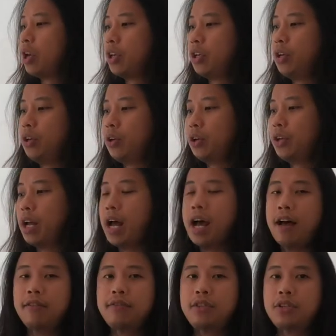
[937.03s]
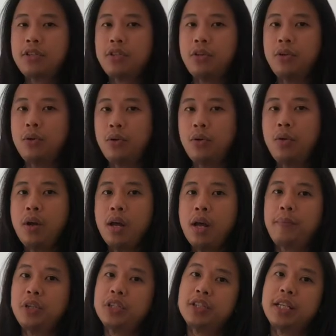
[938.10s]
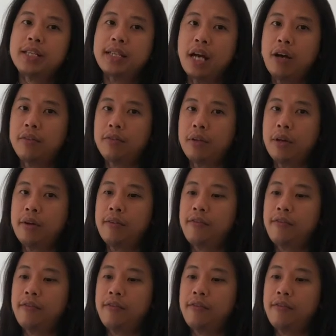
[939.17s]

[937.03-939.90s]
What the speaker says: you have to put in the sound